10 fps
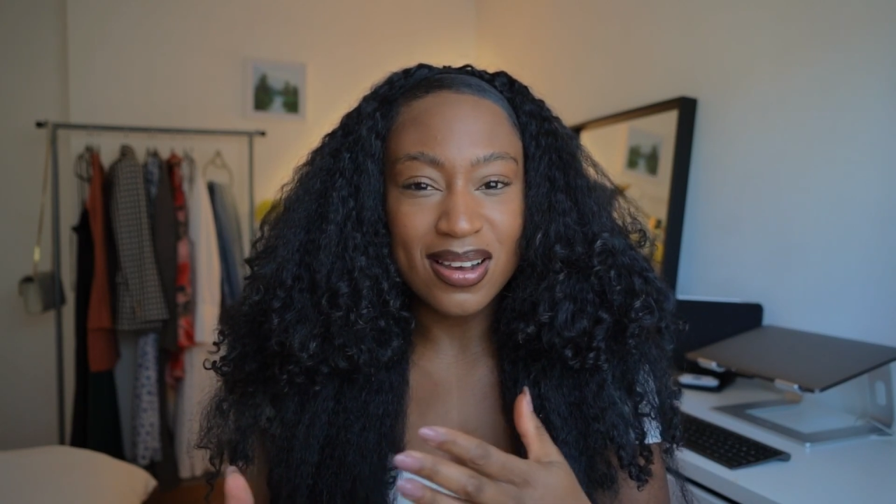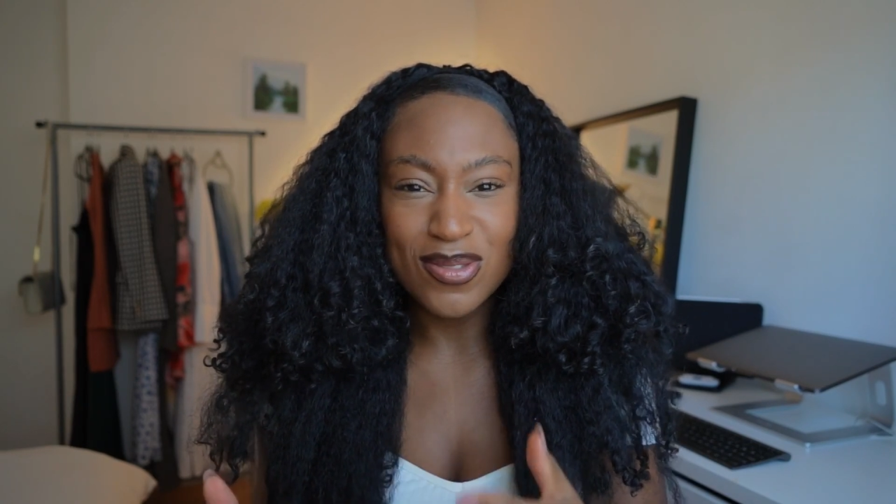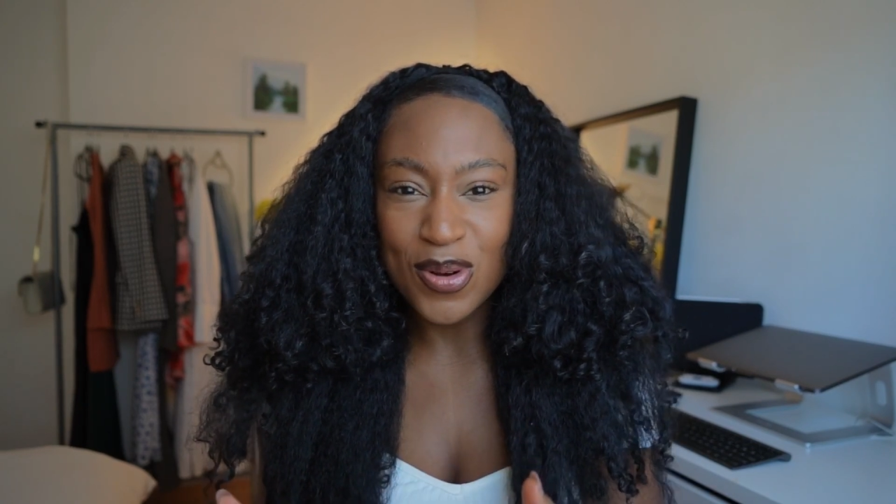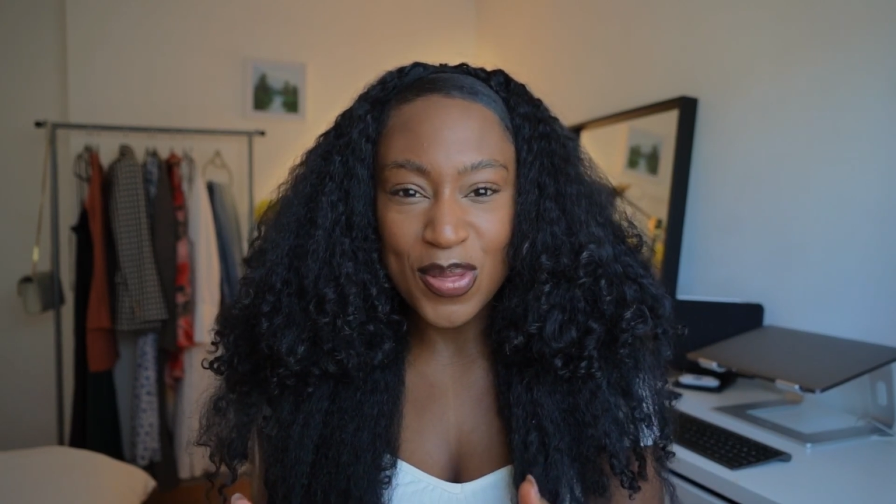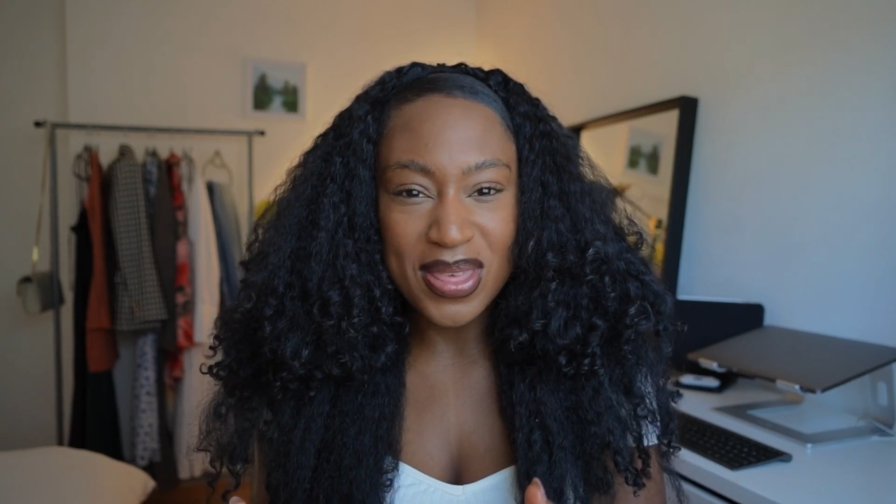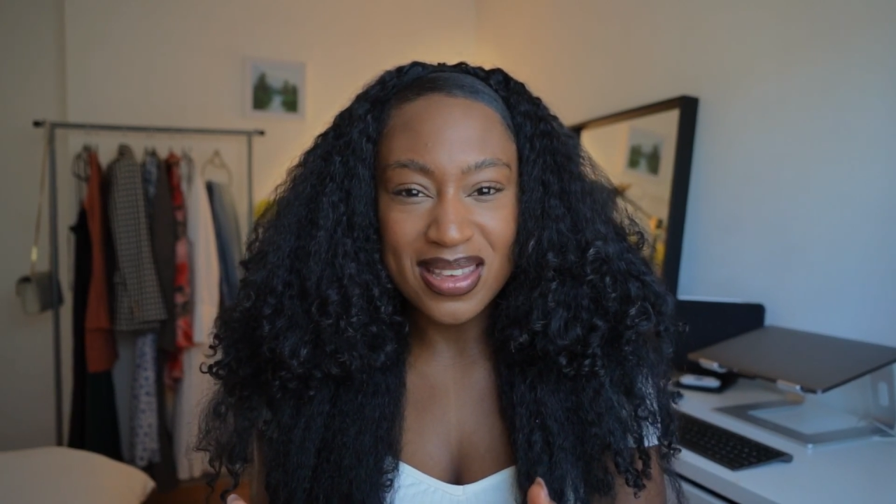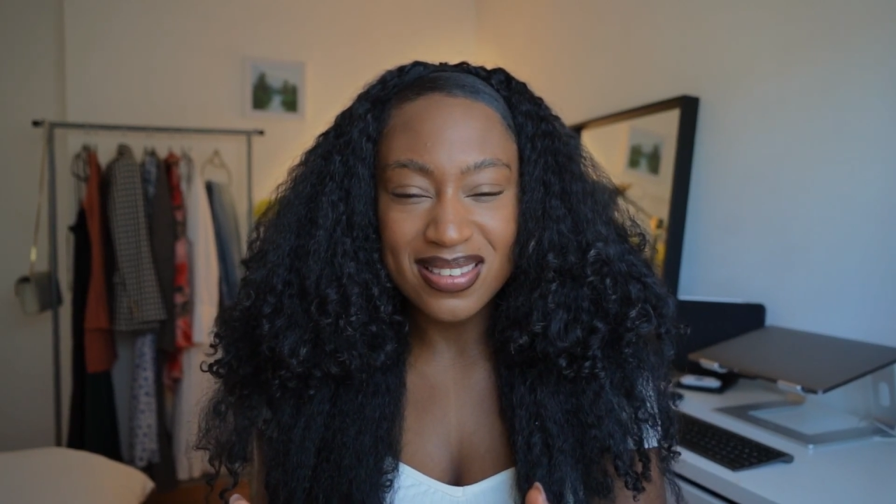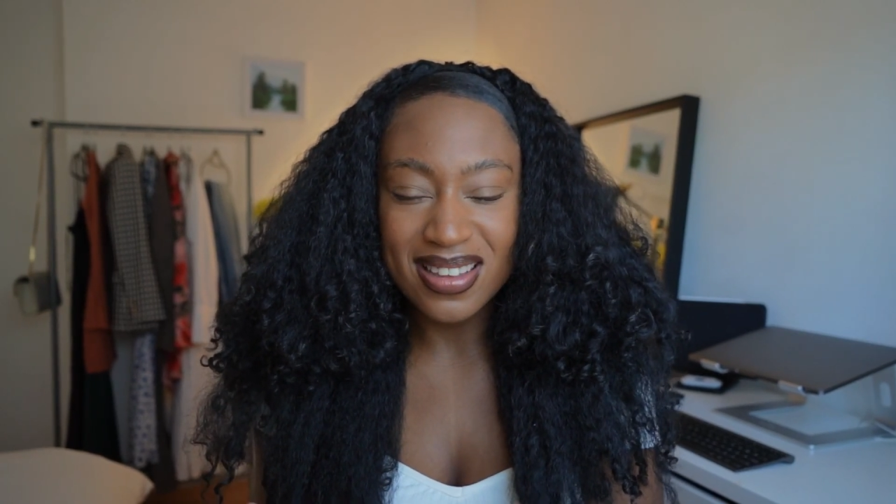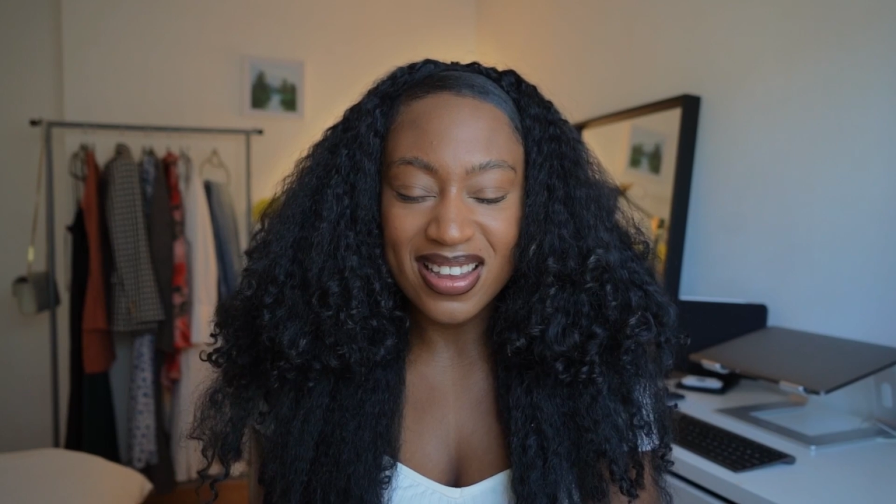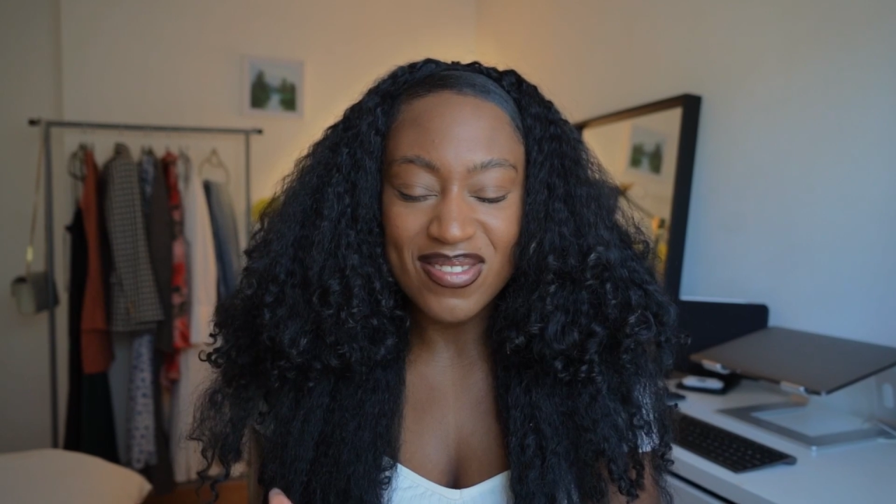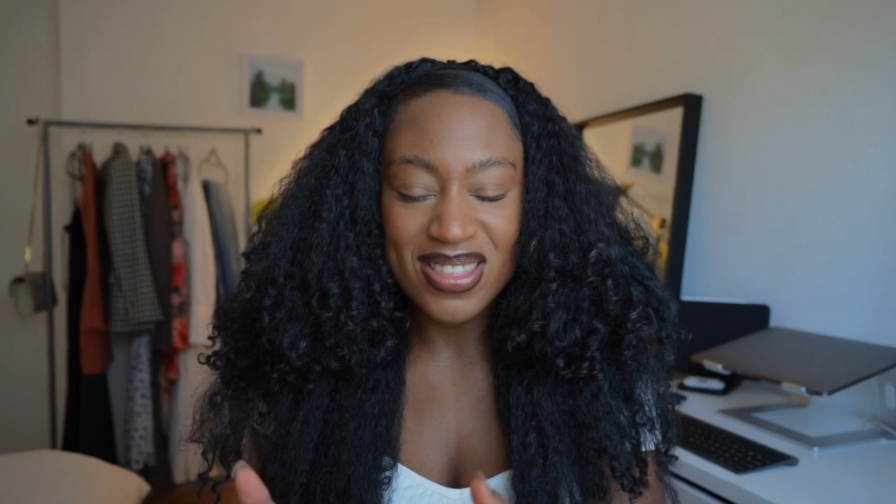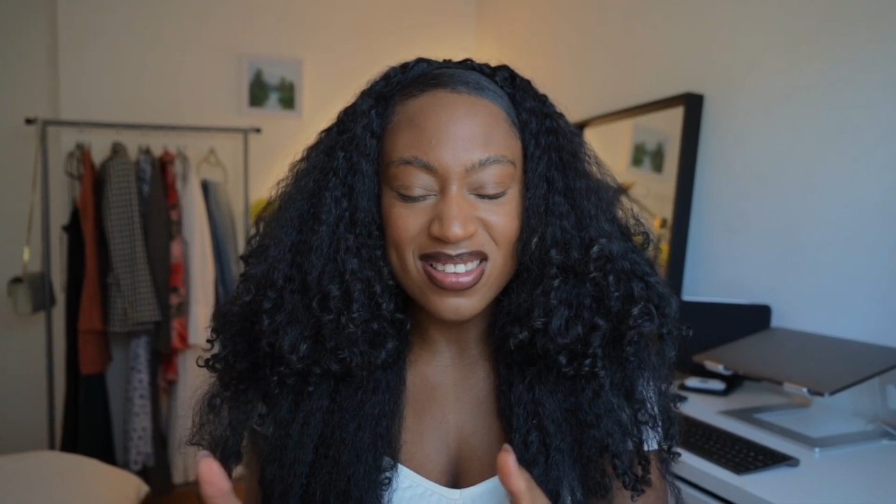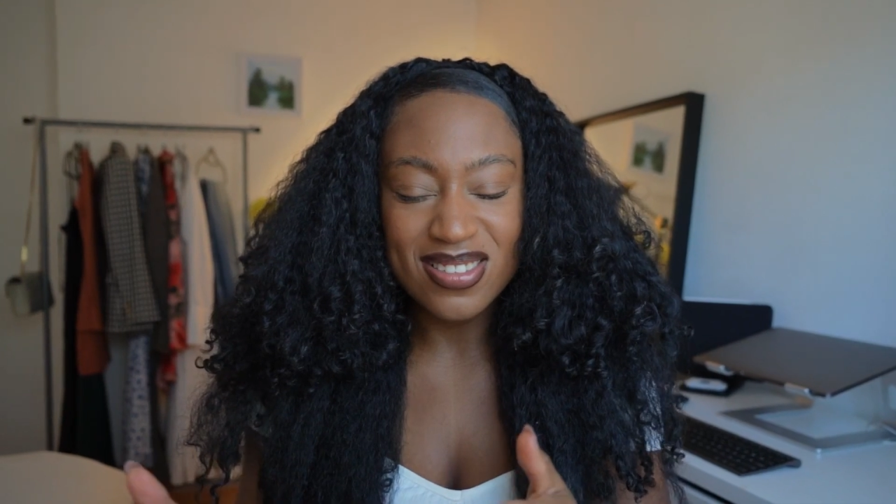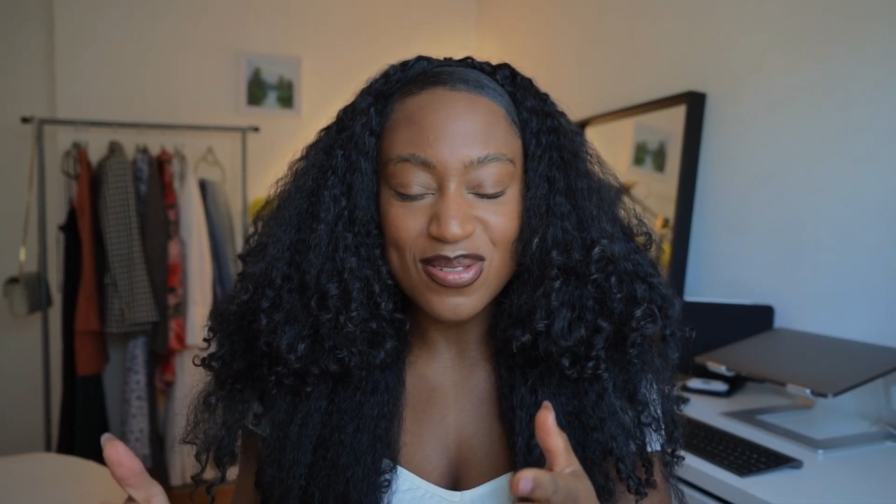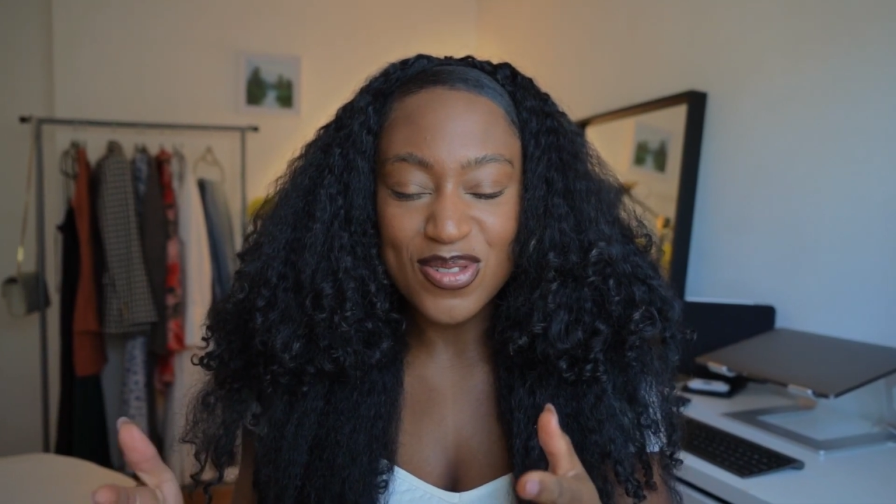I've got this, like
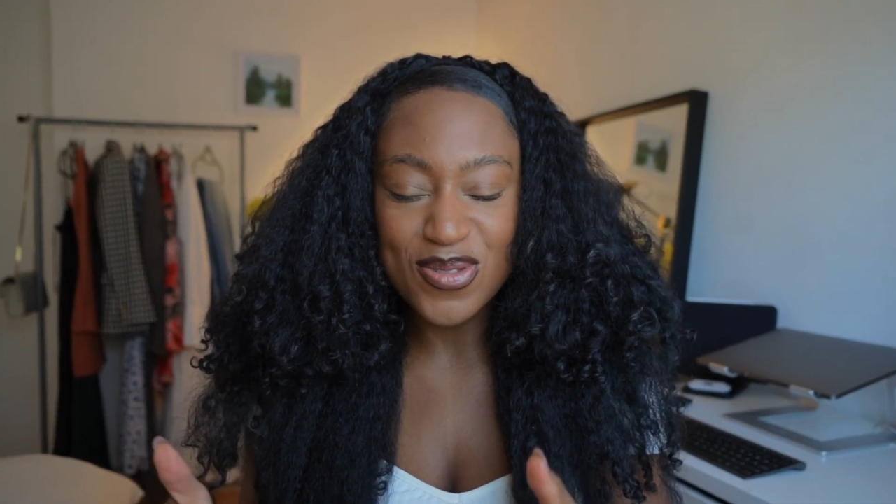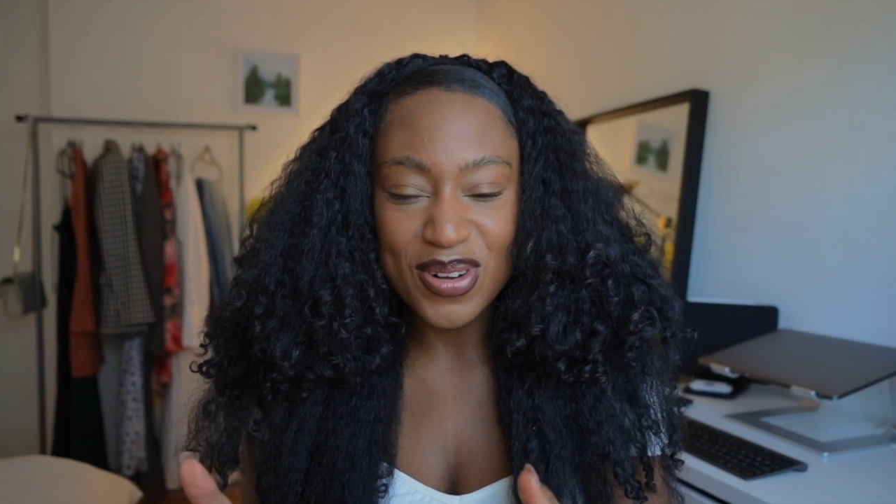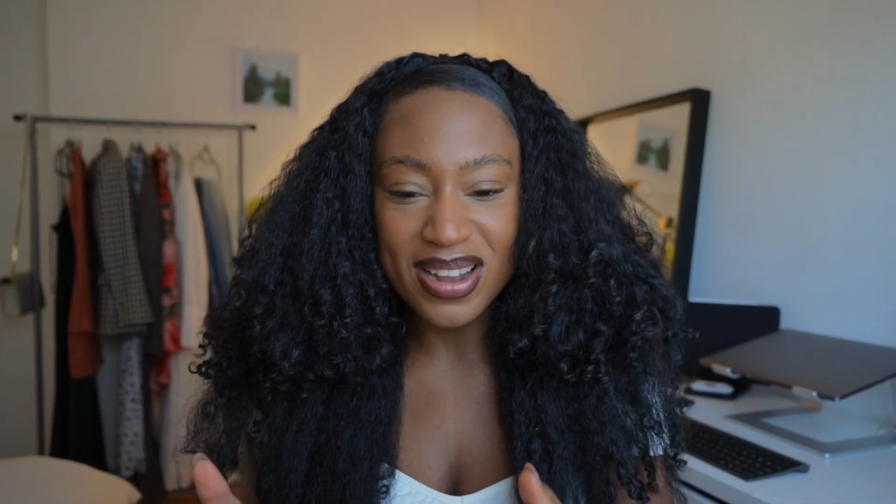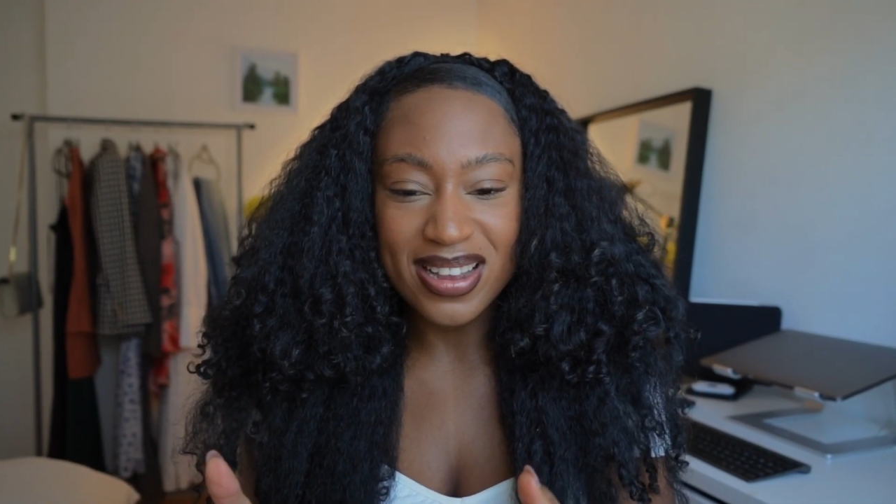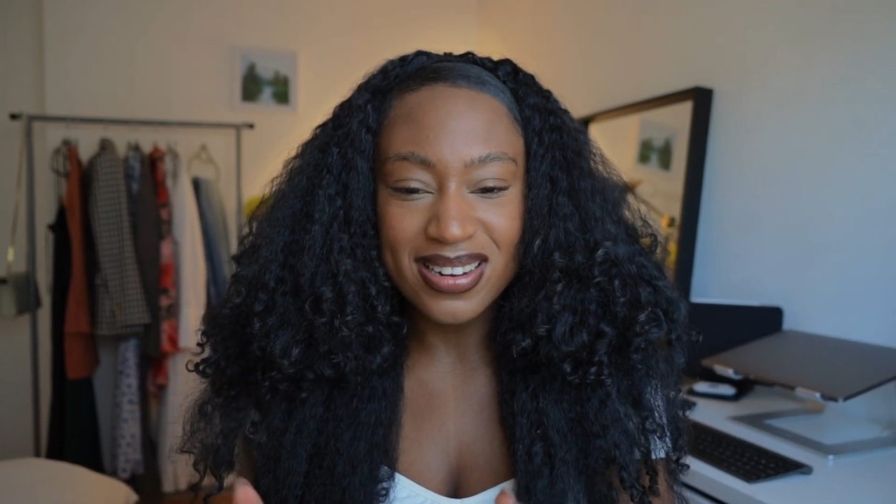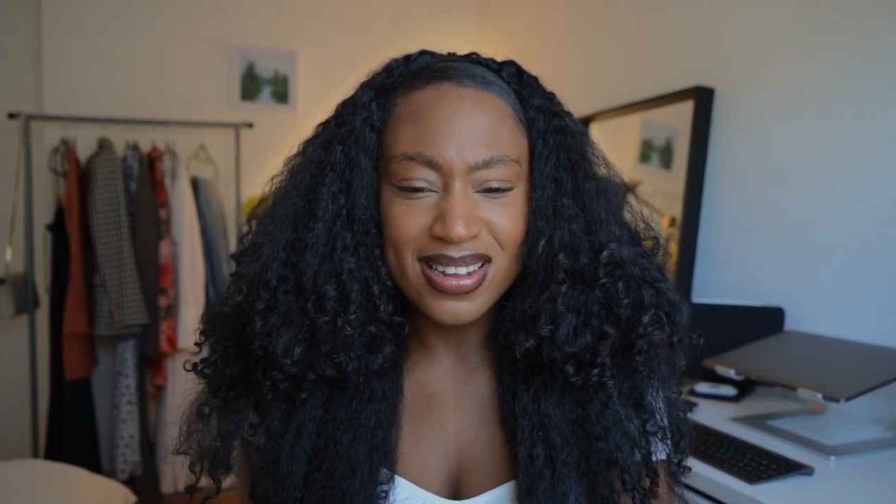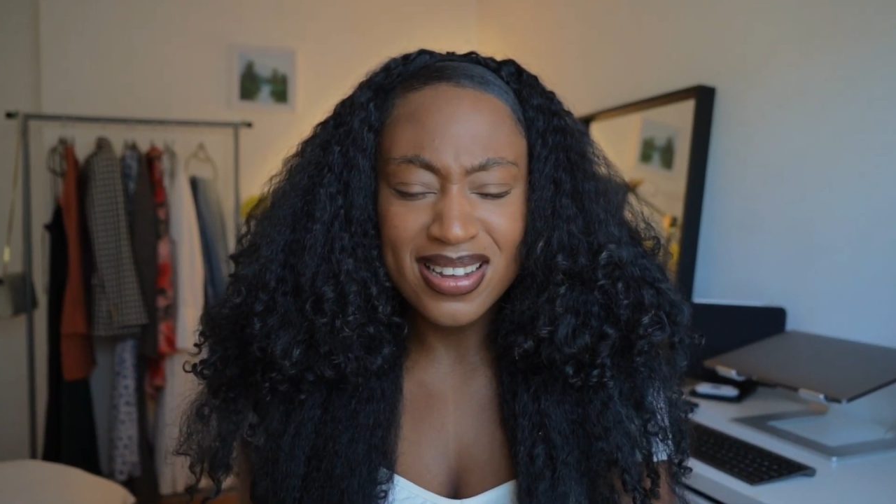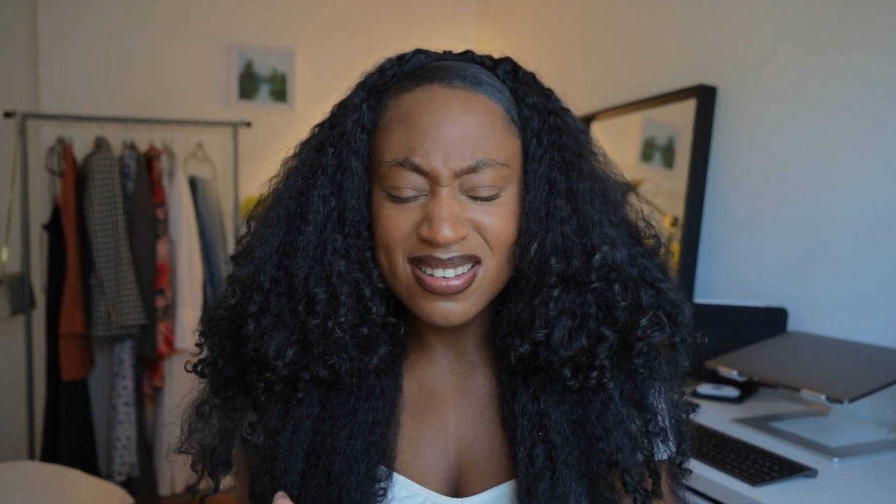everything's going great,